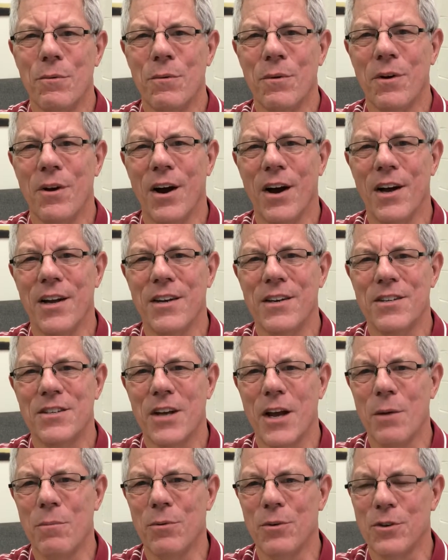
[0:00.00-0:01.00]
God is
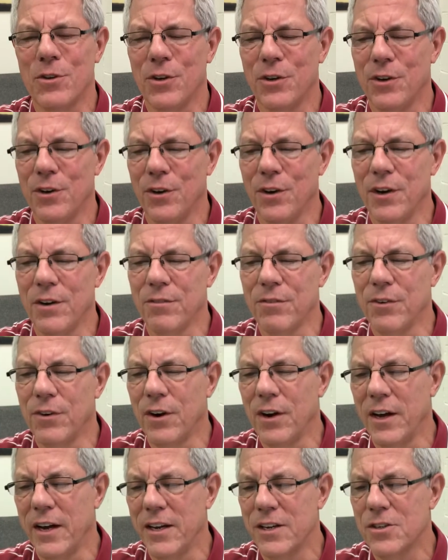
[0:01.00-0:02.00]
able to deliver
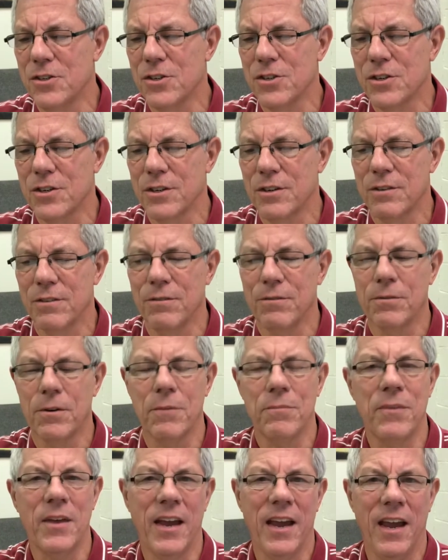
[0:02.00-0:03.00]
us
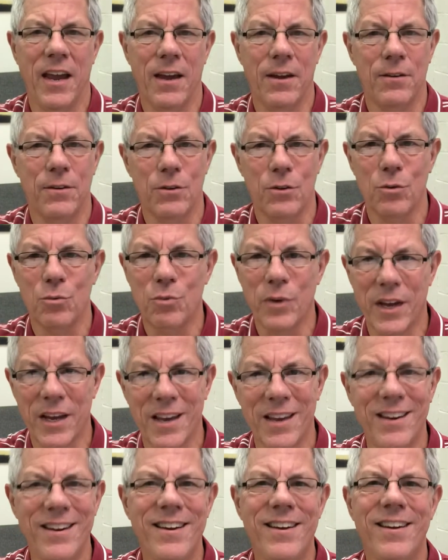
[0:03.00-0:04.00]
from the hand of the
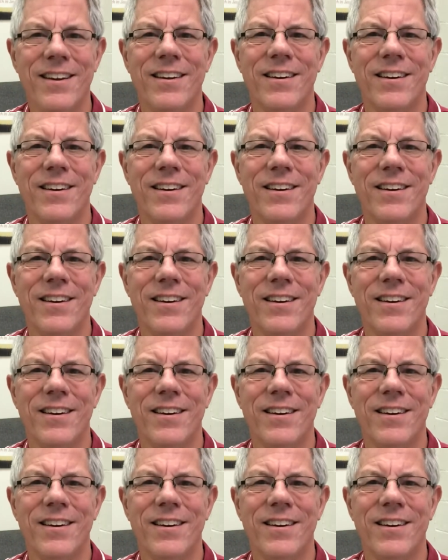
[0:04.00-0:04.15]
wicked,